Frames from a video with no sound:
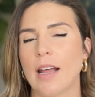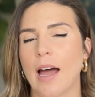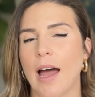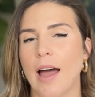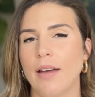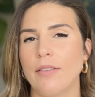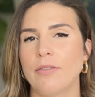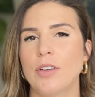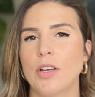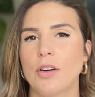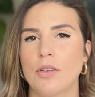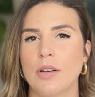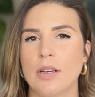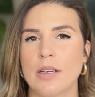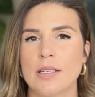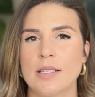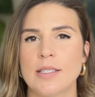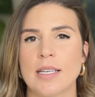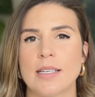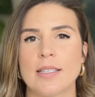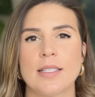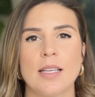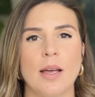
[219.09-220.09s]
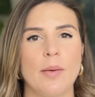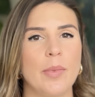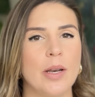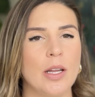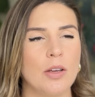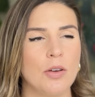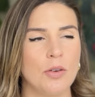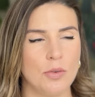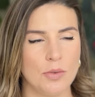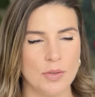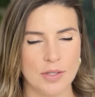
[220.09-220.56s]
I've noticed, as
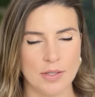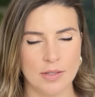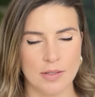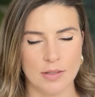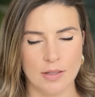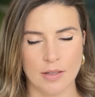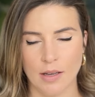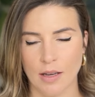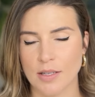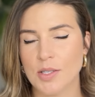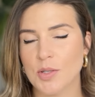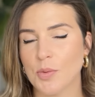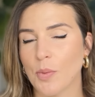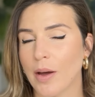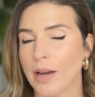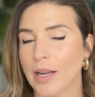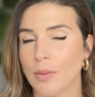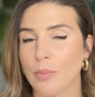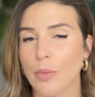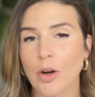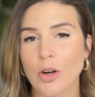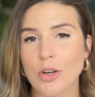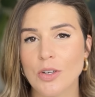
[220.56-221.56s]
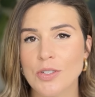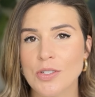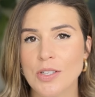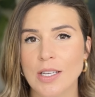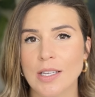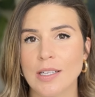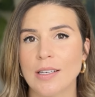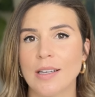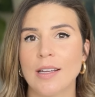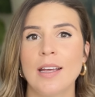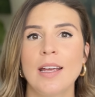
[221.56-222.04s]
somebody who's a sweaty
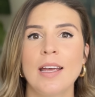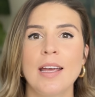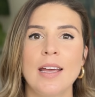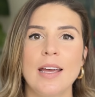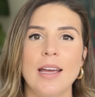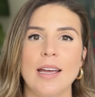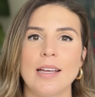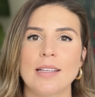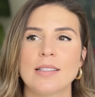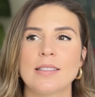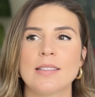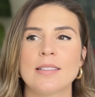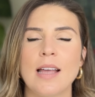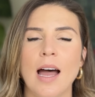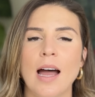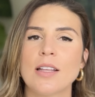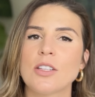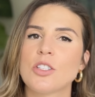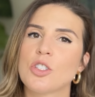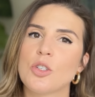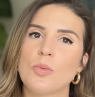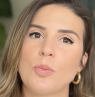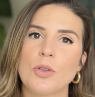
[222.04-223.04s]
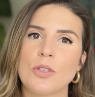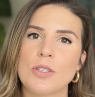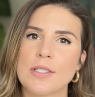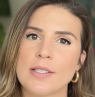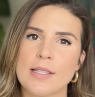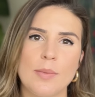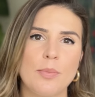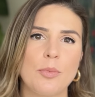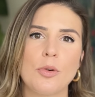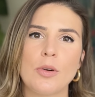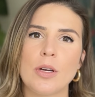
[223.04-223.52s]
person, it's not super
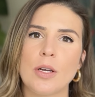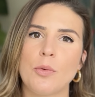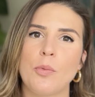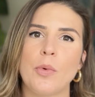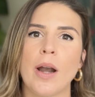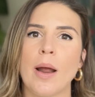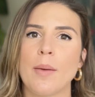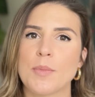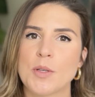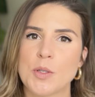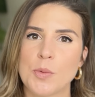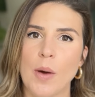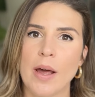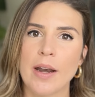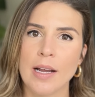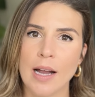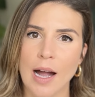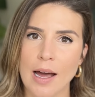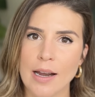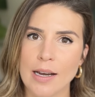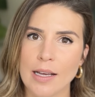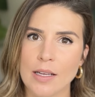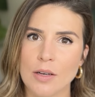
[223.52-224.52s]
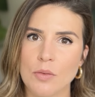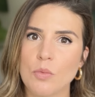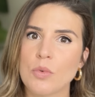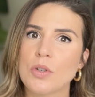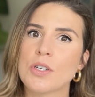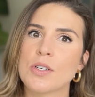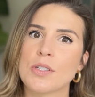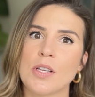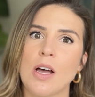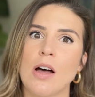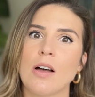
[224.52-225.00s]
slippery when I'm sweating on it,
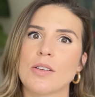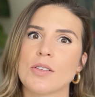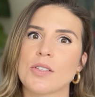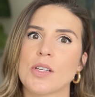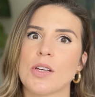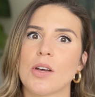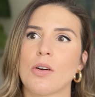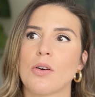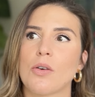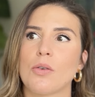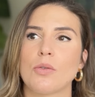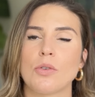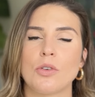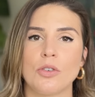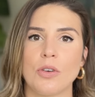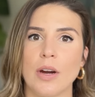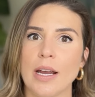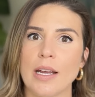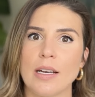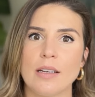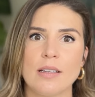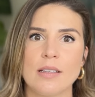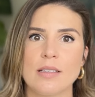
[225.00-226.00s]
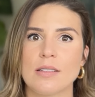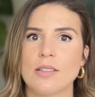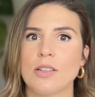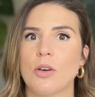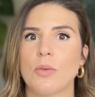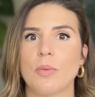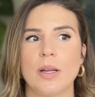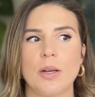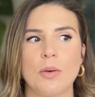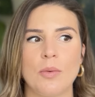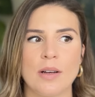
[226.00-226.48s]
which is also great because
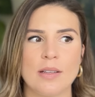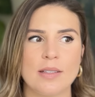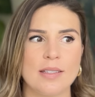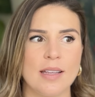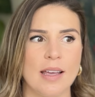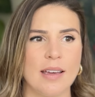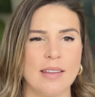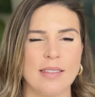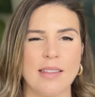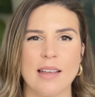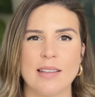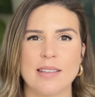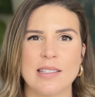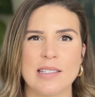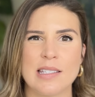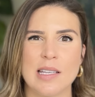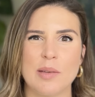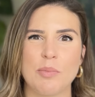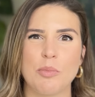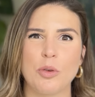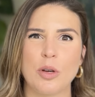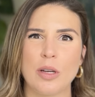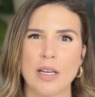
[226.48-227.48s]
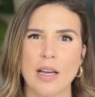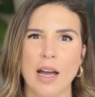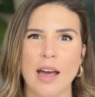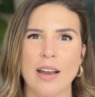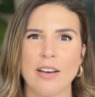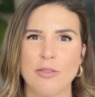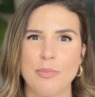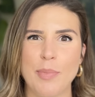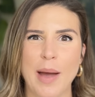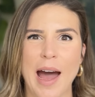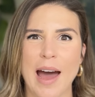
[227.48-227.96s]
nobody wants like that slippery
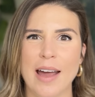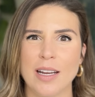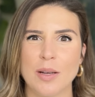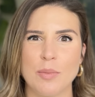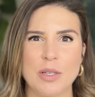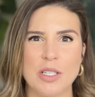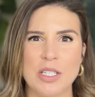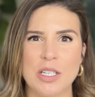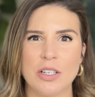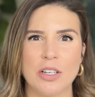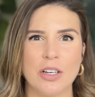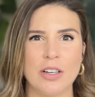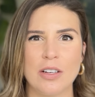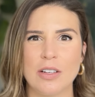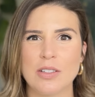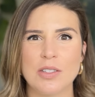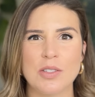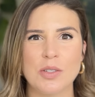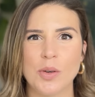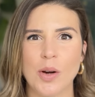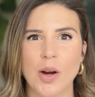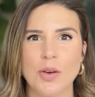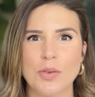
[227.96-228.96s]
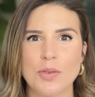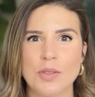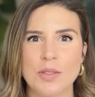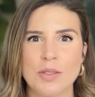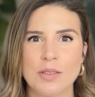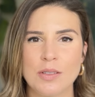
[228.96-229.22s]
kind of padding material. It's gross.